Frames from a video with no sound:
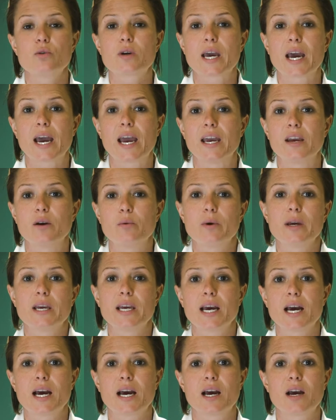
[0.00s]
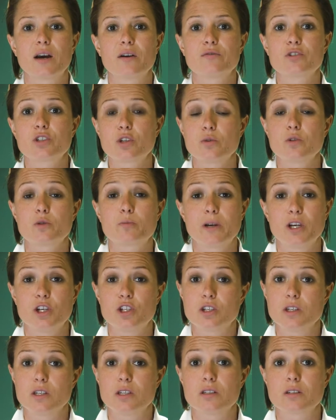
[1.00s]
the UK, we have two
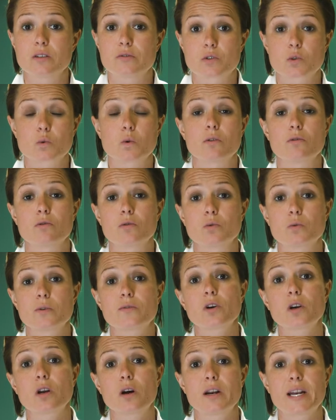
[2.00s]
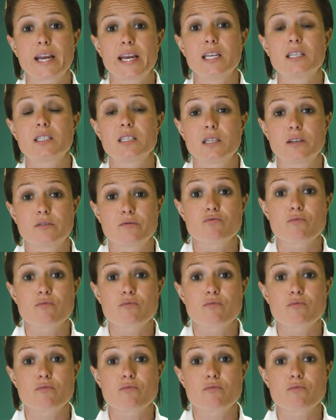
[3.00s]
species of squirrels. We've got our native